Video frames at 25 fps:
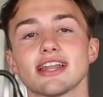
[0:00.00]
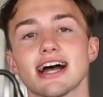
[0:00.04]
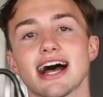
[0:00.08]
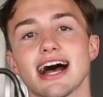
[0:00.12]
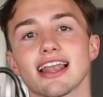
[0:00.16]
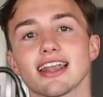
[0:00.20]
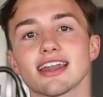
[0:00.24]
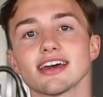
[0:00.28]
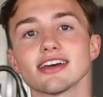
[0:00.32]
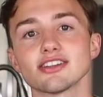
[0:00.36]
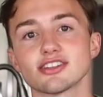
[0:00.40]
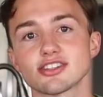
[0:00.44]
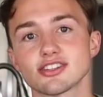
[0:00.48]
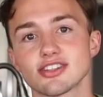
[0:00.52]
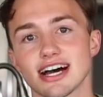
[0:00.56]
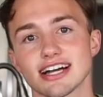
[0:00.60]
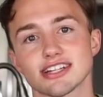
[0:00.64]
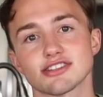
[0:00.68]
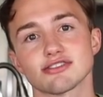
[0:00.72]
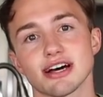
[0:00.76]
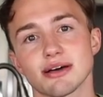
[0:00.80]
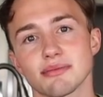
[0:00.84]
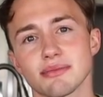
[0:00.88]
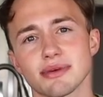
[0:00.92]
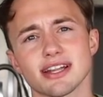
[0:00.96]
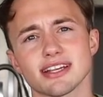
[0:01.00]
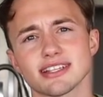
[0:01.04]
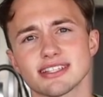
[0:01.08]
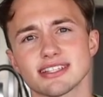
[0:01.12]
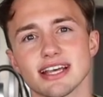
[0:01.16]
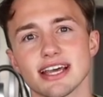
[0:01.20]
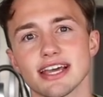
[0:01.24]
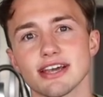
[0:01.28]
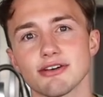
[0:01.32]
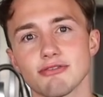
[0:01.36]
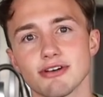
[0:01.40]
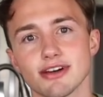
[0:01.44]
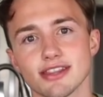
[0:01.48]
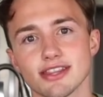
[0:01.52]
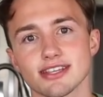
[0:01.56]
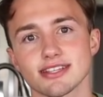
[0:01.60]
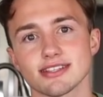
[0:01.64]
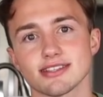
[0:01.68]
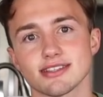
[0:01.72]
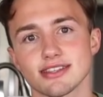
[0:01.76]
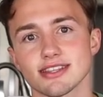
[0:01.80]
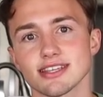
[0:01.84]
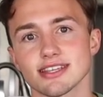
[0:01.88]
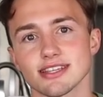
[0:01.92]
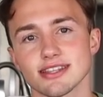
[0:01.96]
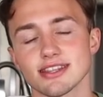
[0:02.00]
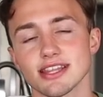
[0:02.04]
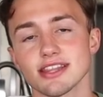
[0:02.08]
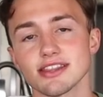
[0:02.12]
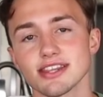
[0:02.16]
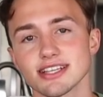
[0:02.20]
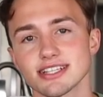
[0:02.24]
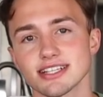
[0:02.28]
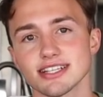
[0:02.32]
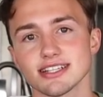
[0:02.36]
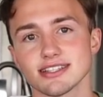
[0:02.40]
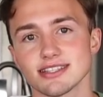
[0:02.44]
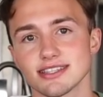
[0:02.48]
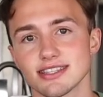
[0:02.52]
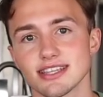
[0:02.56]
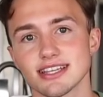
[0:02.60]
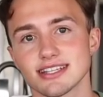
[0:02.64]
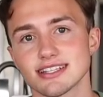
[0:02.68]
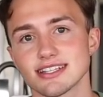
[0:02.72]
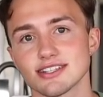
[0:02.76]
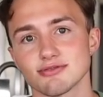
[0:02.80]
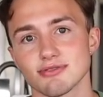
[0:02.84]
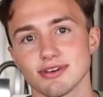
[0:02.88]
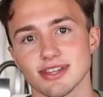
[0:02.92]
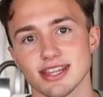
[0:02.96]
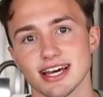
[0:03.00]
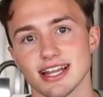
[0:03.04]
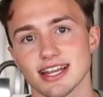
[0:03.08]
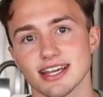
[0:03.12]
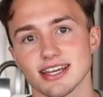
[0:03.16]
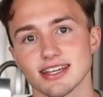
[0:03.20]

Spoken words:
knowledge. That's what I'm gonna say, this is what that